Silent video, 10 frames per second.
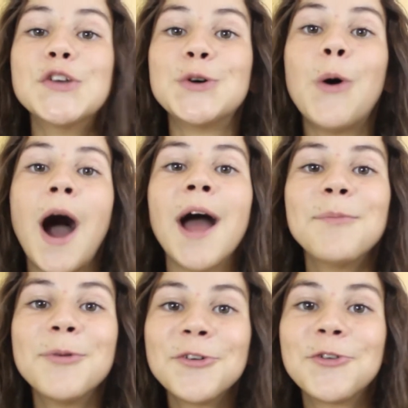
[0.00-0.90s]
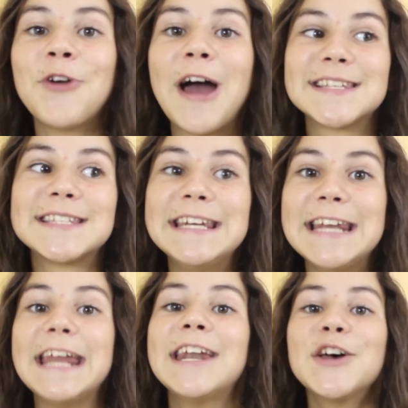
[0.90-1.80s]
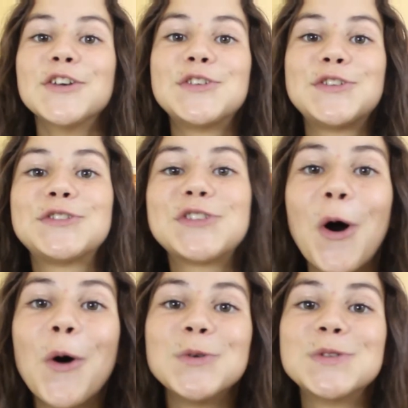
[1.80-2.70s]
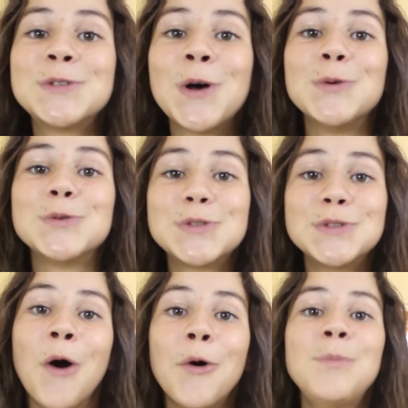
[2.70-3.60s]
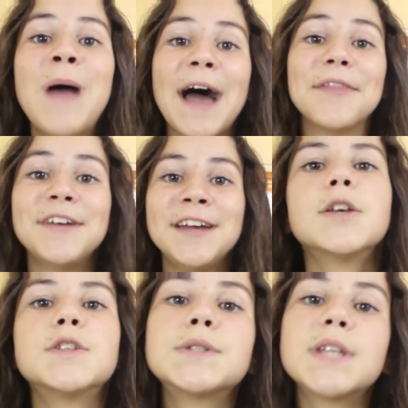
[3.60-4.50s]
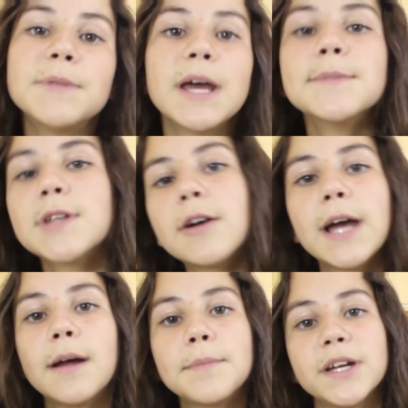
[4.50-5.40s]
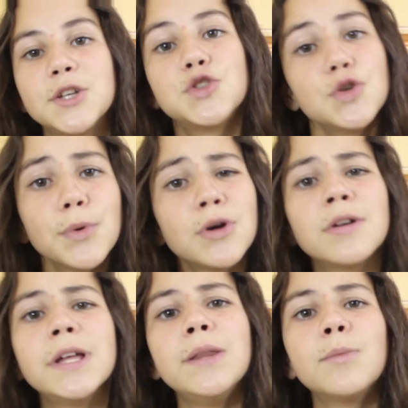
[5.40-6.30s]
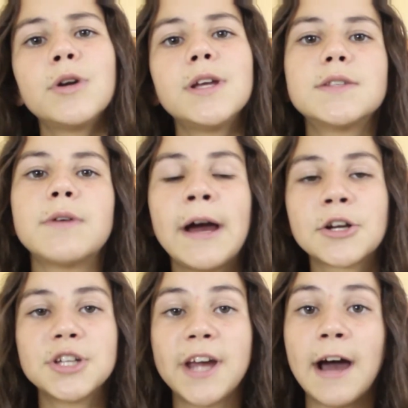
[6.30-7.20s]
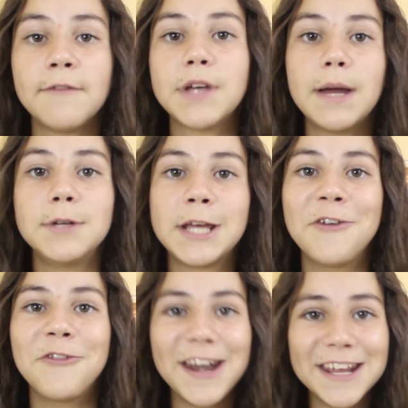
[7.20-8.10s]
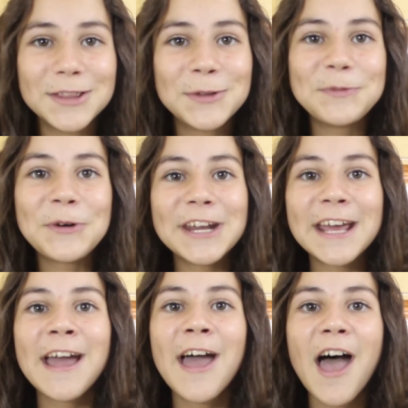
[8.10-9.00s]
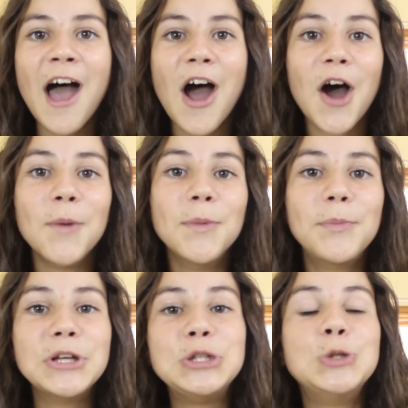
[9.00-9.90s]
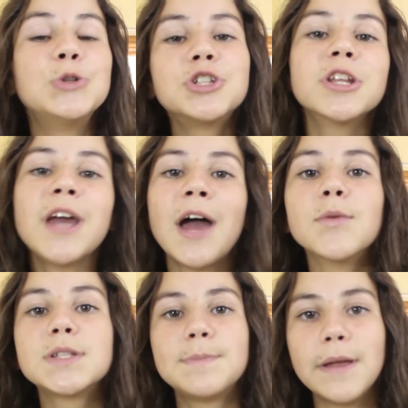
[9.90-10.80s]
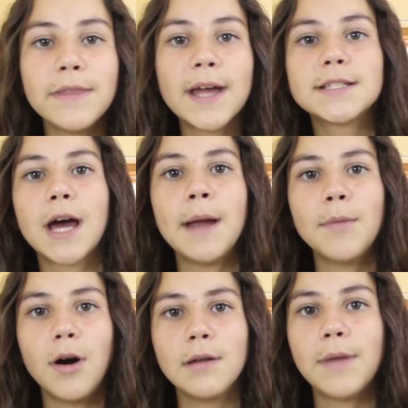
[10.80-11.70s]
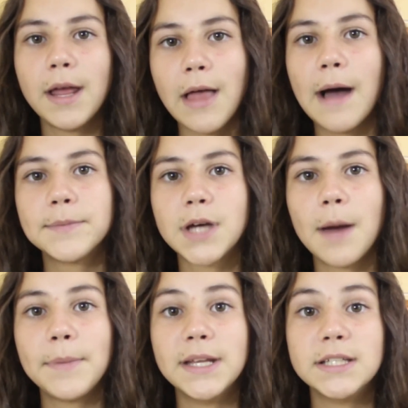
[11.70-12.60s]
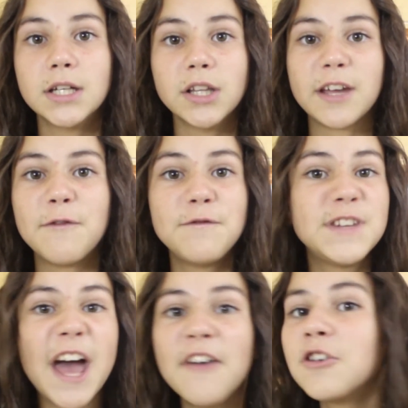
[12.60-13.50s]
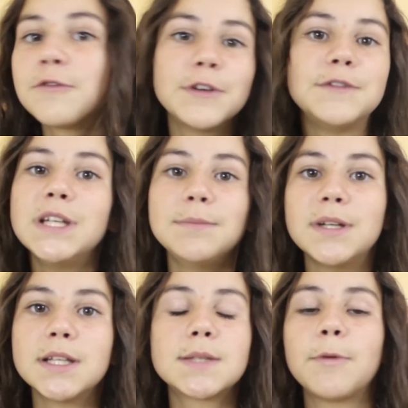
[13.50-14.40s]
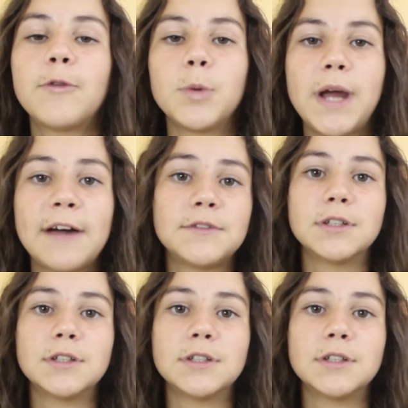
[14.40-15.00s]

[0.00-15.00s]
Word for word: So I procrastinate so, so, so badly. So sometimes I'll get up like super early in the morning so I actually have time to get ready in the morning. Uh, but usually I will spend that time on my laptop until like 10 or 15 minutes before we have to